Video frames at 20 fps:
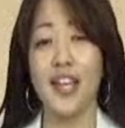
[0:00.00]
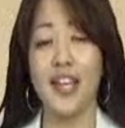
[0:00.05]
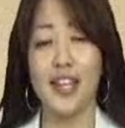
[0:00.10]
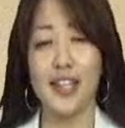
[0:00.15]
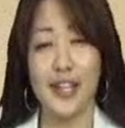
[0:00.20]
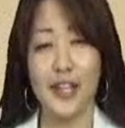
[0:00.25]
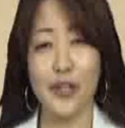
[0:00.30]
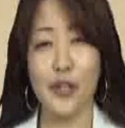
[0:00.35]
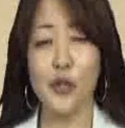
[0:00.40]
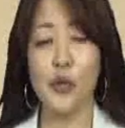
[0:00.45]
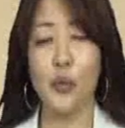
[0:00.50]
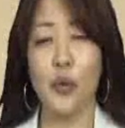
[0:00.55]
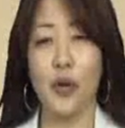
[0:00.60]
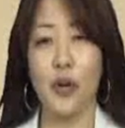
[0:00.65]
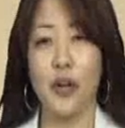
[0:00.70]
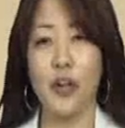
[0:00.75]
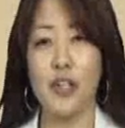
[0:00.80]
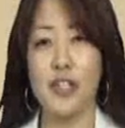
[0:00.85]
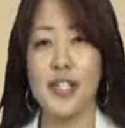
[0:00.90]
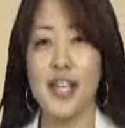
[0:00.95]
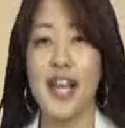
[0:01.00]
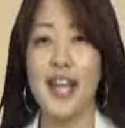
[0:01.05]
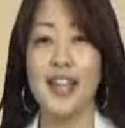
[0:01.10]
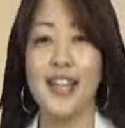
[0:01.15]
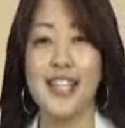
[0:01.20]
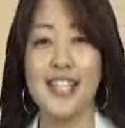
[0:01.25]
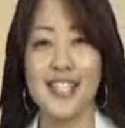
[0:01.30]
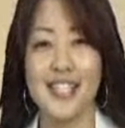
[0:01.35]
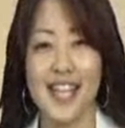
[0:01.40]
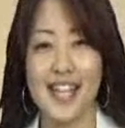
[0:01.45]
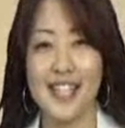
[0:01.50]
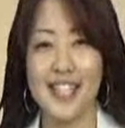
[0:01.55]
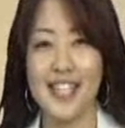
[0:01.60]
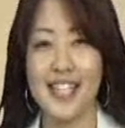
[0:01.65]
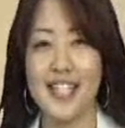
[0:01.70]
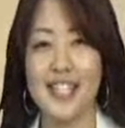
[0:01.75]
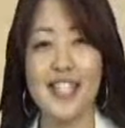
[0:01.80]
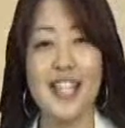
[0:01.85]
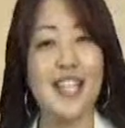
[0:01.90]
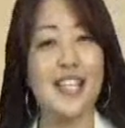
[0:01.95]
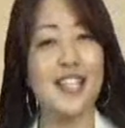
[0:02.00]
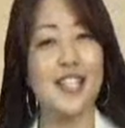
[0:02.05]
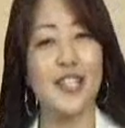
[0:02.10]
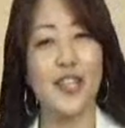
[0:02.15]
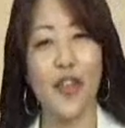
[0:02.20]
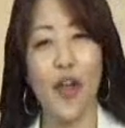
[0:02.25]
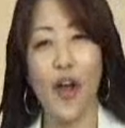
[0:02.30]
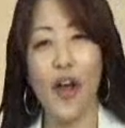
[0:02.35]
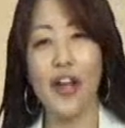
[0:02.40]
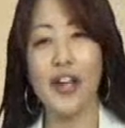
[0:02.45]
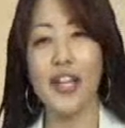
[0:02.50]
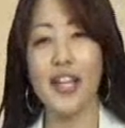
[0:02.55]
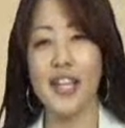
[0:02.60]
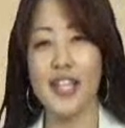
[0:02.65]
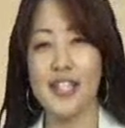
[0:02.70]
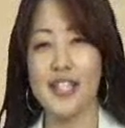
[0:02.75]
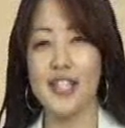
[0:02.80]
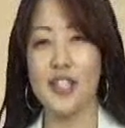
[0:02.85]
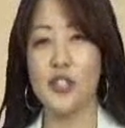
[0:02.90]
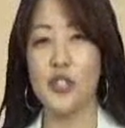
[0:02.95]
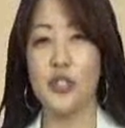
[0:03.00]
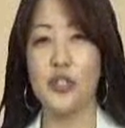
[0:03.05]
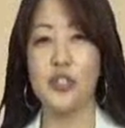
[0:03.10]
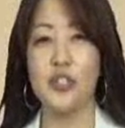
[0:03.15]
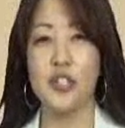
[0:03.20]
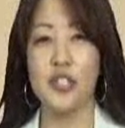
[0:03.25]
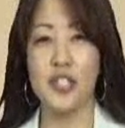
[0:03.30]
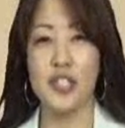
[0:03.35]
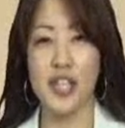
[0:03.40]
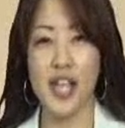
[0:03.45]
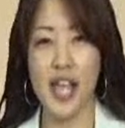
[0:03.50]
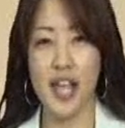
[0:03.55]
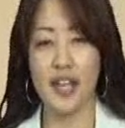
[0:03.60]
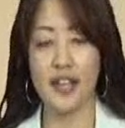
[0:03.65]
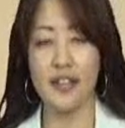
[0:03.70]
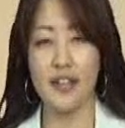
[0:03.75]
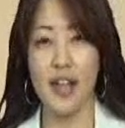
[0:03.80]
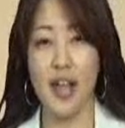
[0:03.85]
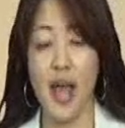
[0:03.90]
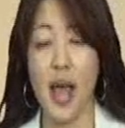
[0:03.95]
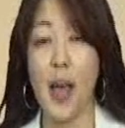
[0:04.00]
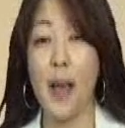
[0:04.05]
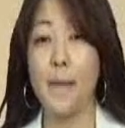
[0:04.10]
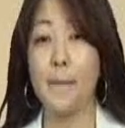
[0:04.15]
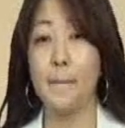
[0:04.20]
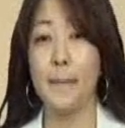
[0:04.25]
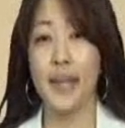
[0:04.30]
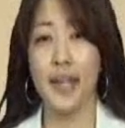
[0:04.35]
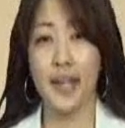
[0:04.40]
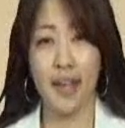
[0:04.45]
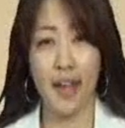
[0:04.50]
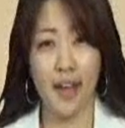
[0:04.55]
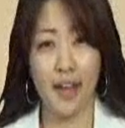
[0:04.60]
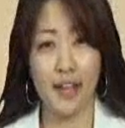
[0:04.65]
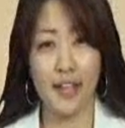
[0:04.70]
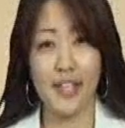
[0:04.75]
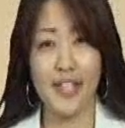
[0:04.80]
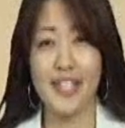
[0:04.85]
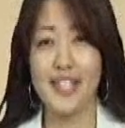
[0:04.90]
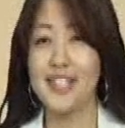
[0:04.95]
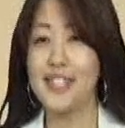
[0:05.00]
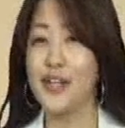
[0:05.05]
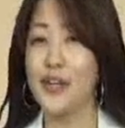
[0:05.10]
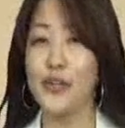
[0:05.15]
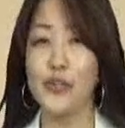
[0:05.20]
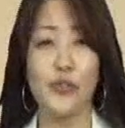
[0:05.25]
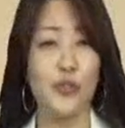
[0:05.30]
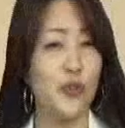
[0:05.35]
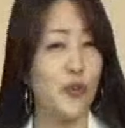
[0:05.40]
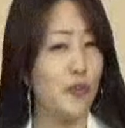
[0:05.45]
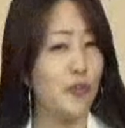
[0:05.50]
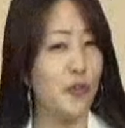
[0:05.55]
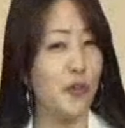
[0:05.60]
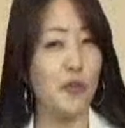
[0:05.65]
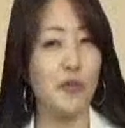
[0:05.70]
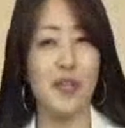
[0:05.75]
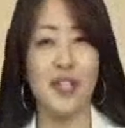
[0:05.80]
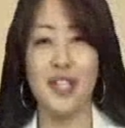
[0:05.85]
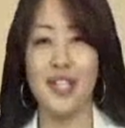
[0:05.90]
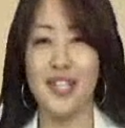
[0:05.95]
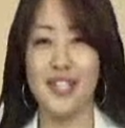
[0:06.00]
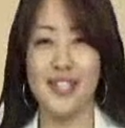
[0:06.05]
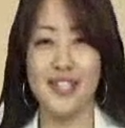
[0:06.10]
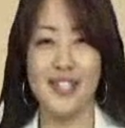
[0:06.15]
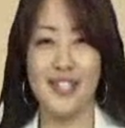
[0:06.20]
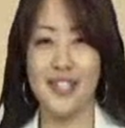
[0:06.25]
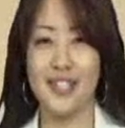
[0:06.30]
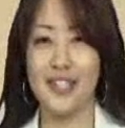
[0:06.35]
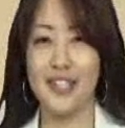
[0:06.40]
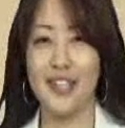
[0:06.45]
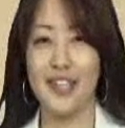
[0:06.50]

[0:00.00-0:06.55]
In other words, the sentence is not easy to understand because there is no verb in it.